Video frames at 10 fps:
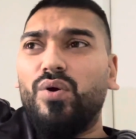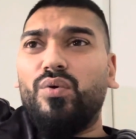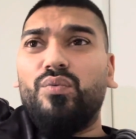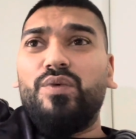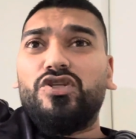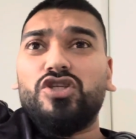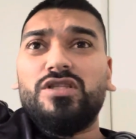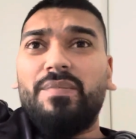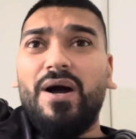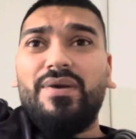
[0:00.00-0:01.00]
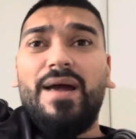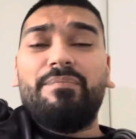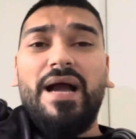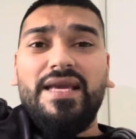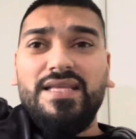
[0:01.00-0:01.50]
we just about get
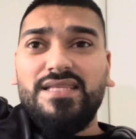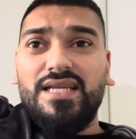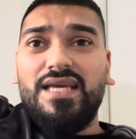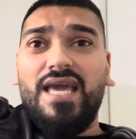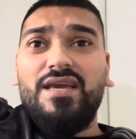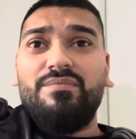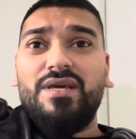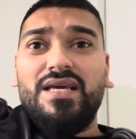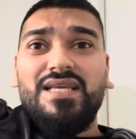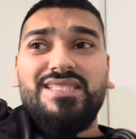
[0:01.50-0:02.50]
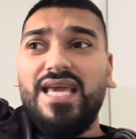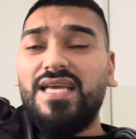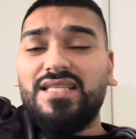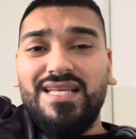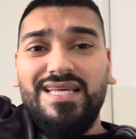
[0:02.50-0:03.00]
back into the game,
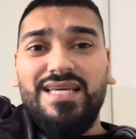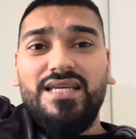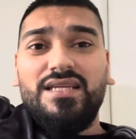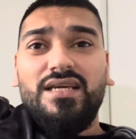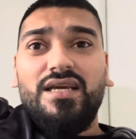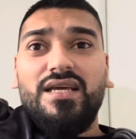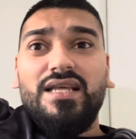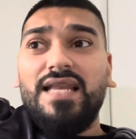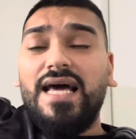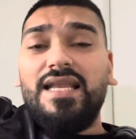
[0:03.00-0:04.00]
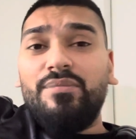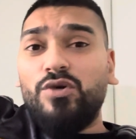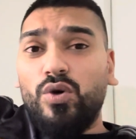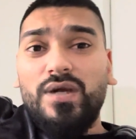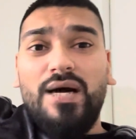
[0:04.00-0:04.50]
take the lead, let them
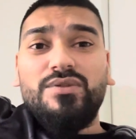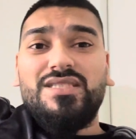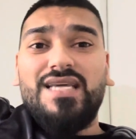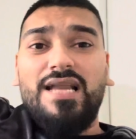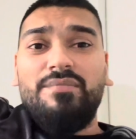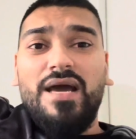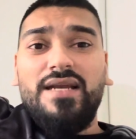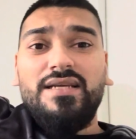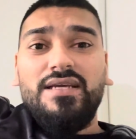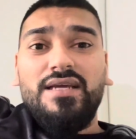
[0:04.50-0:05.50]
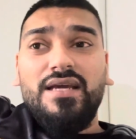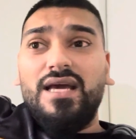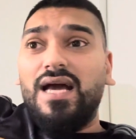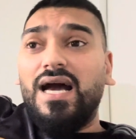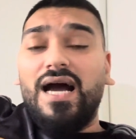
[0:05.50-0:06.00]
go down to 10 men,
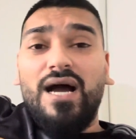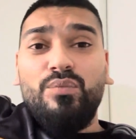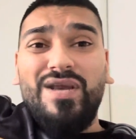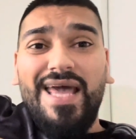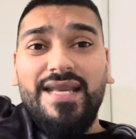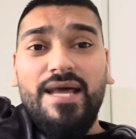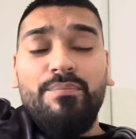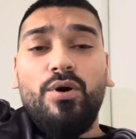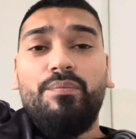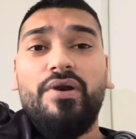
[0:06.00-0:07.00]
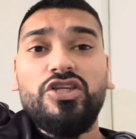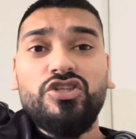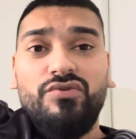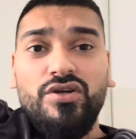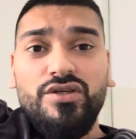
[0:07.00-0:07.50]
and we're letting them put
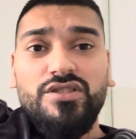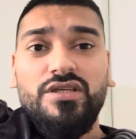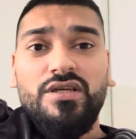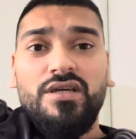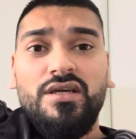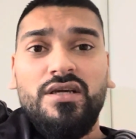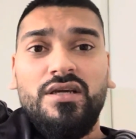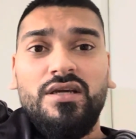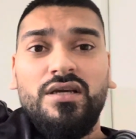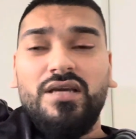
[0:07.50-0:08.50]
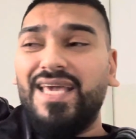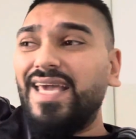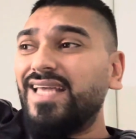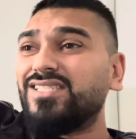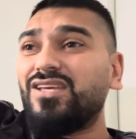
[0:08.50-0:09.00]
pressure on us.
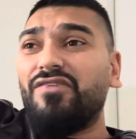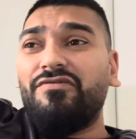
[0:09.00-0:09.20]
It's a